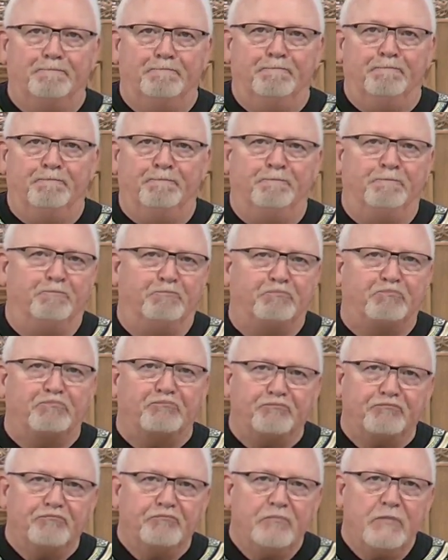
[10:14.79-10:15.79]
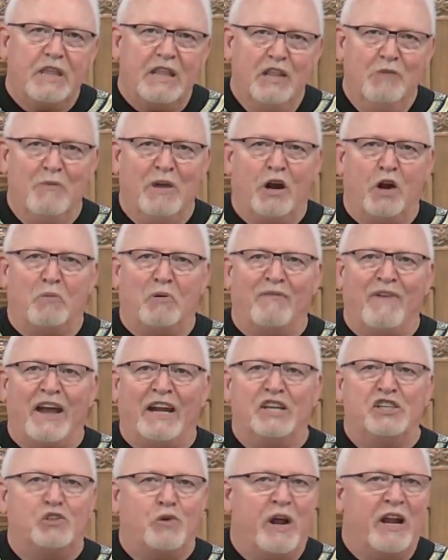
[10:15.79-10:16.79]
The men are
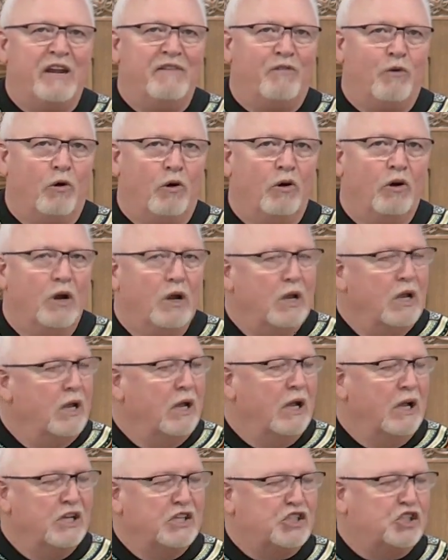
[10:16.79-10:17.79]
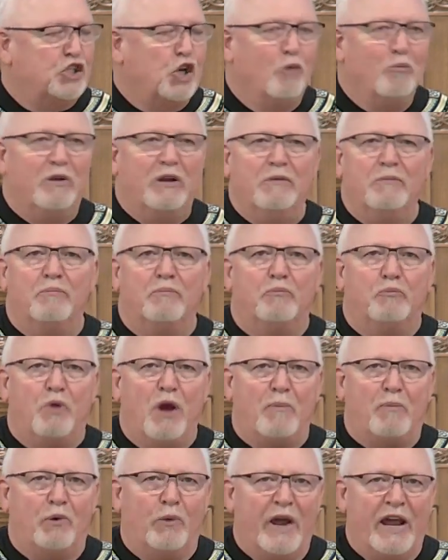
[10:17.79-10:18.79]
provided training for sermon
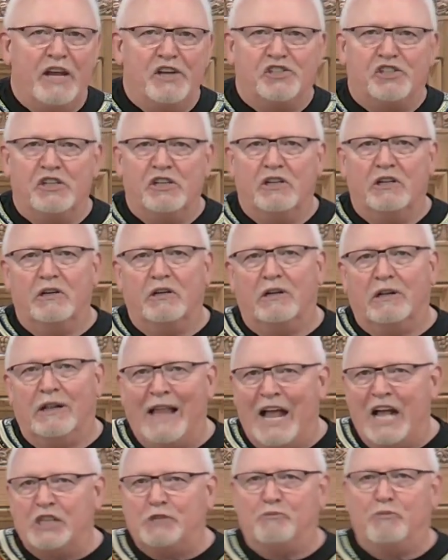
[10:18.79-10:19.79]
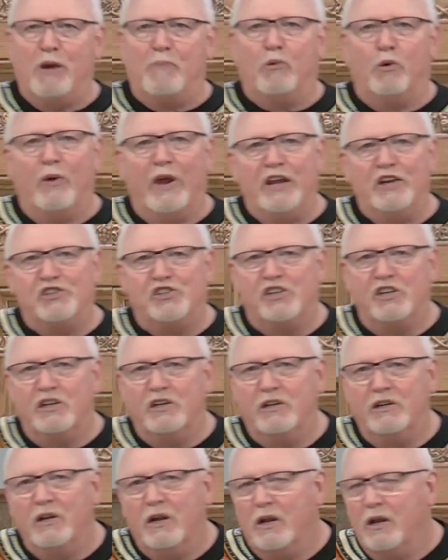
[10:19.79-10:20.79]
preparation, class
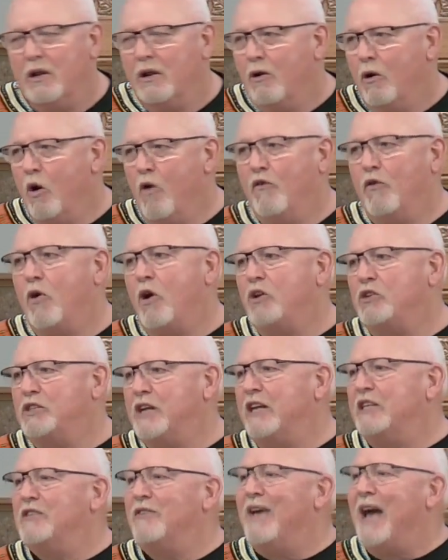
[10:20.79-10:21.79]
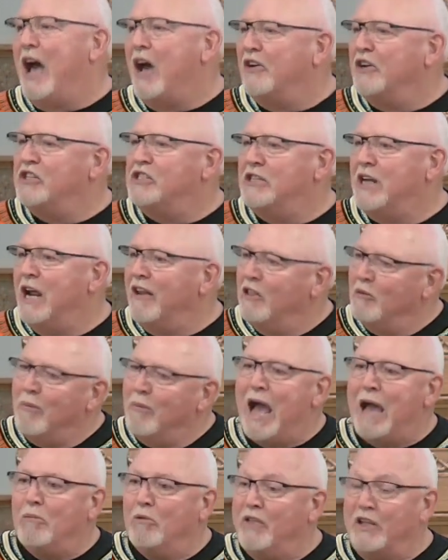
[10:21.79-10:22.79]
preparation, overall studies of how to study the
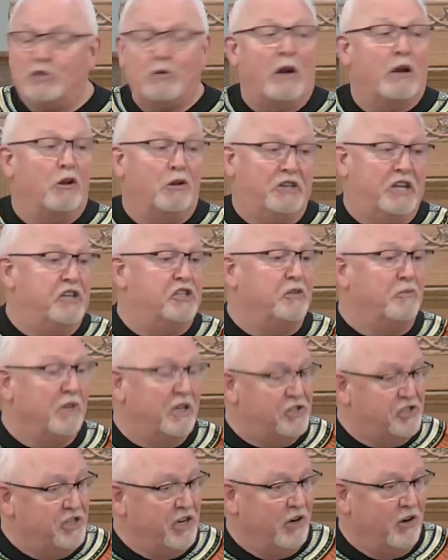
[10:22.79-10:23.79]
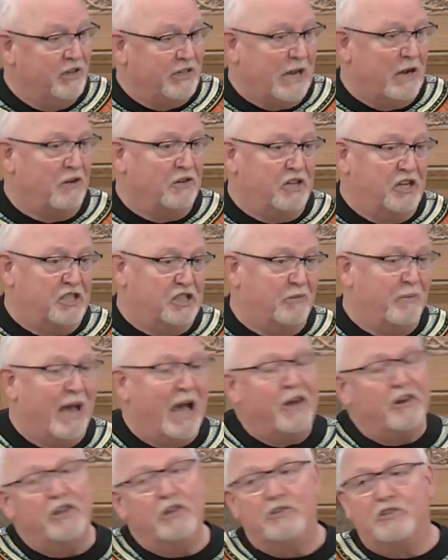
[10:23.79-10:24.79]
Bible. That's what I'm going to teach them this year, is I'm going to teach them
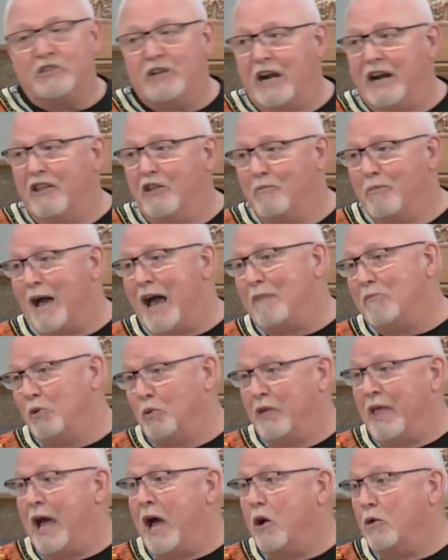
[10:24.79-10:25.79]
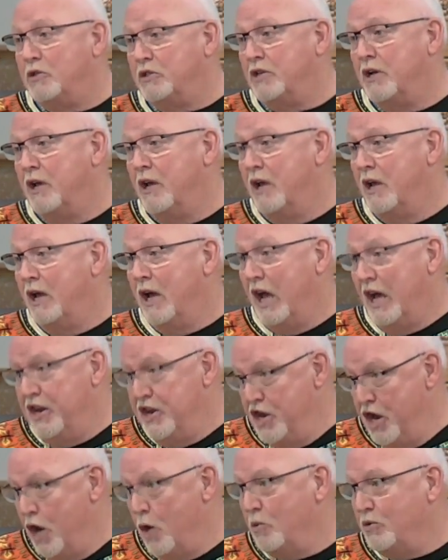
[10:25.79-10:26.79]
how do you study the Bible without
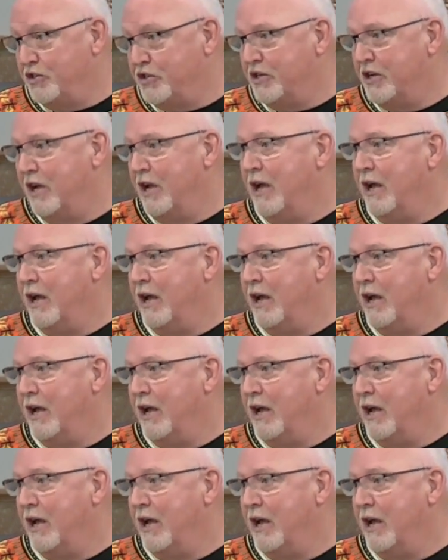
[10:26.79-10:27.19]
notes.